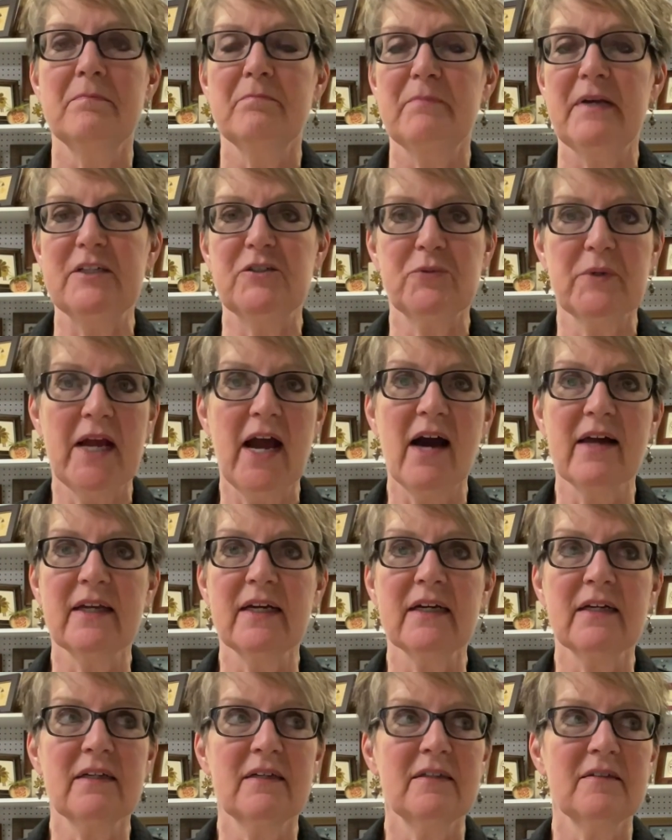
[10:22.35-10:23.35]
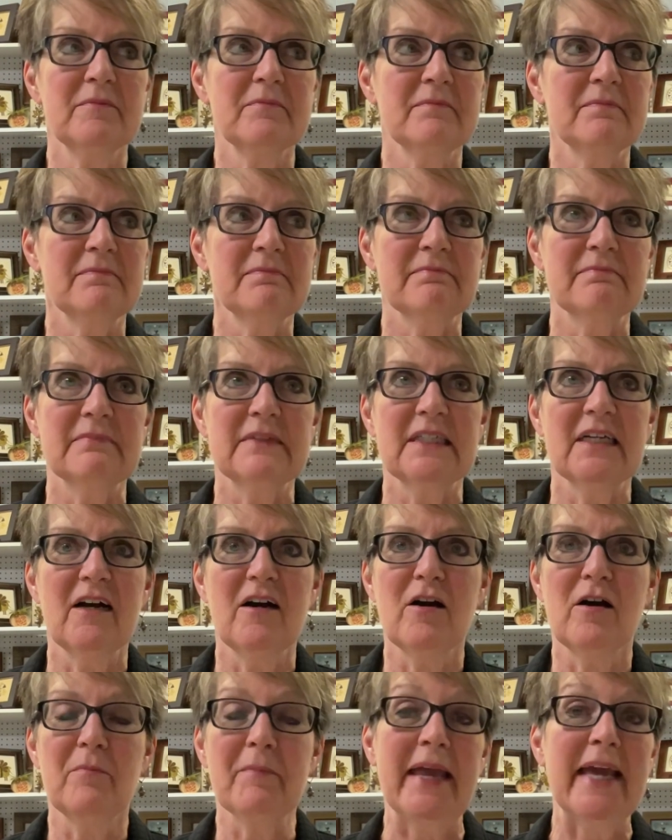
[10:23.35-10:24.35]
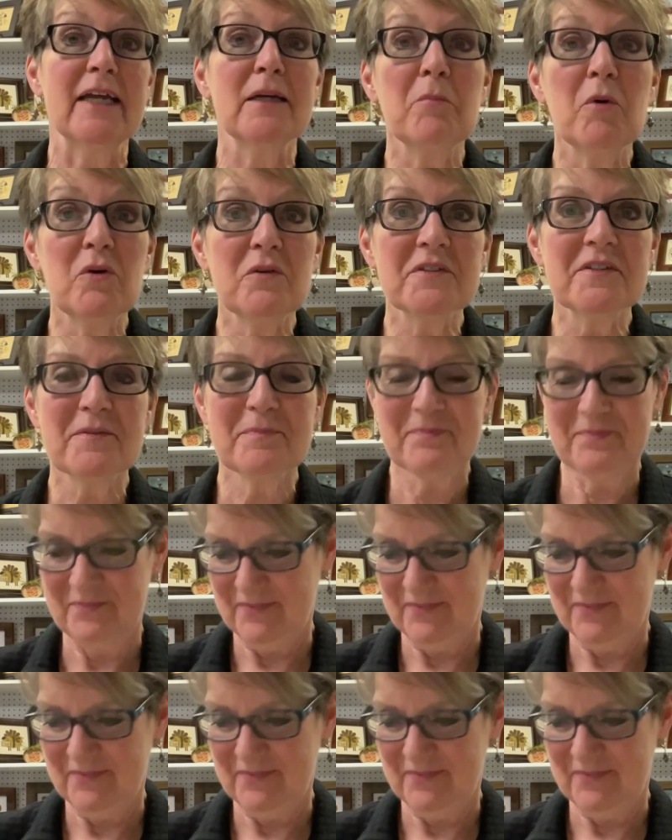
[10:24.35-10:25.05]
patriotic, animals.